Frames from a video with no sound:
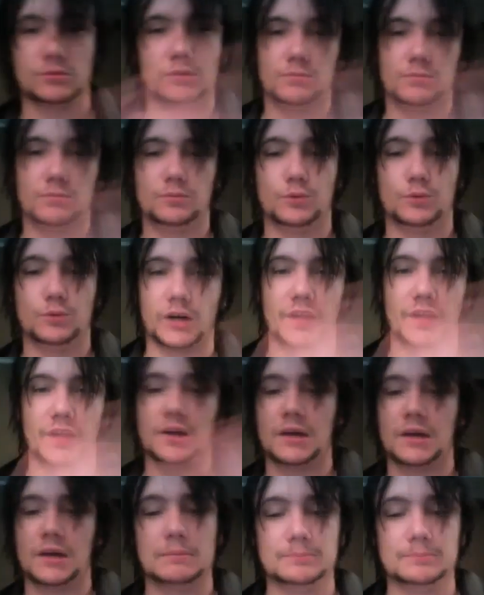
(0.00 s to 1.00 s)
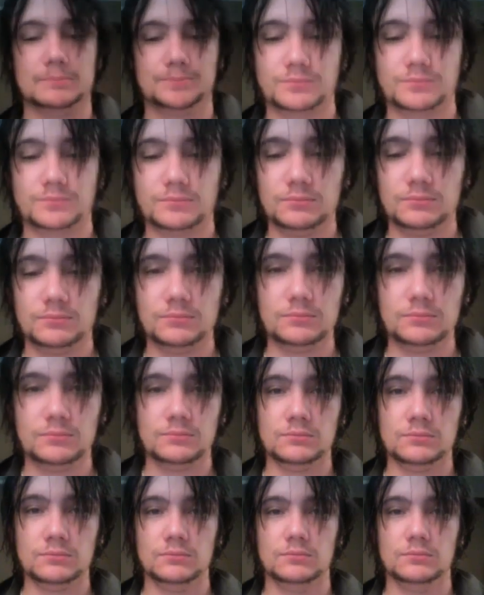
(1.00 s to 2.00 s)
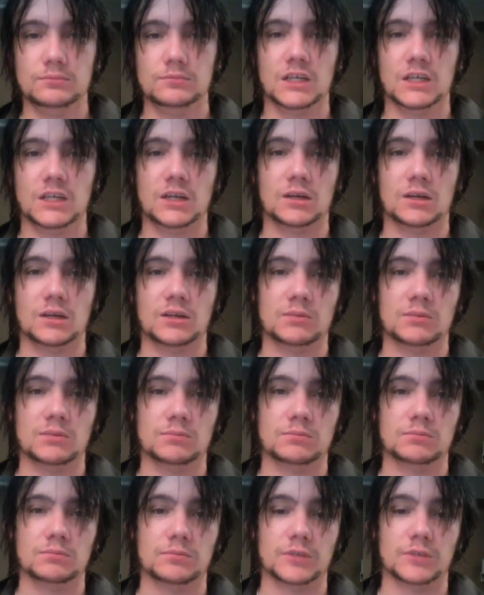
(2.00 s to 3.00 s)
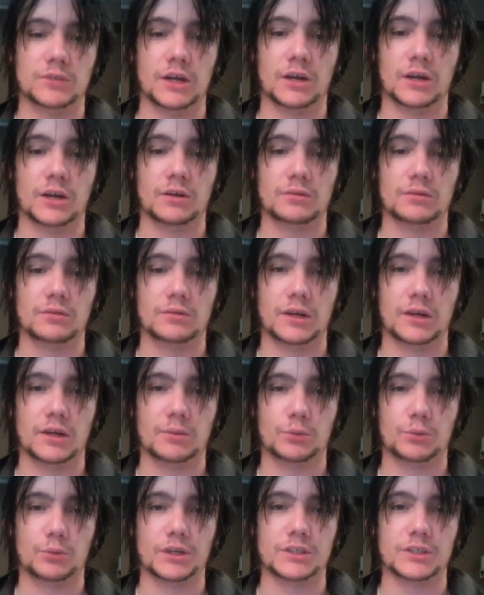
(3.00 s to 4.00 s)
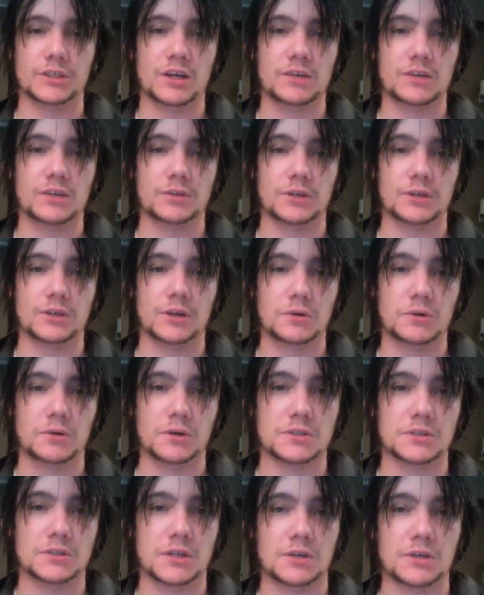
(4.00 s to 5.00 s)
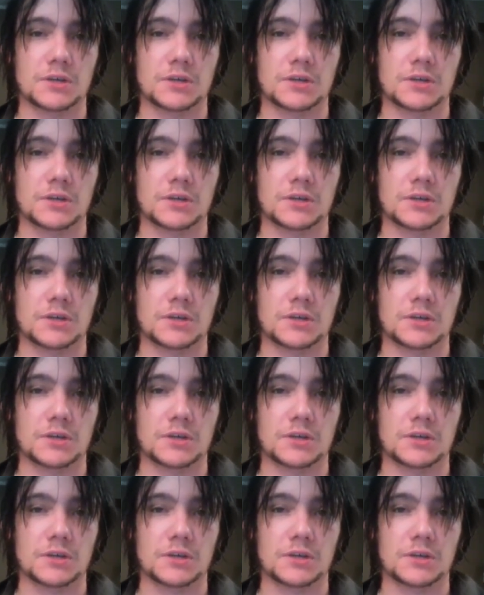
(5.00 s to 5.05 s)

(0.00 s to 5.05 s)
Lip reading: We'll cut that out. Yeah. And I'm pretty excited for the Gold Coast game.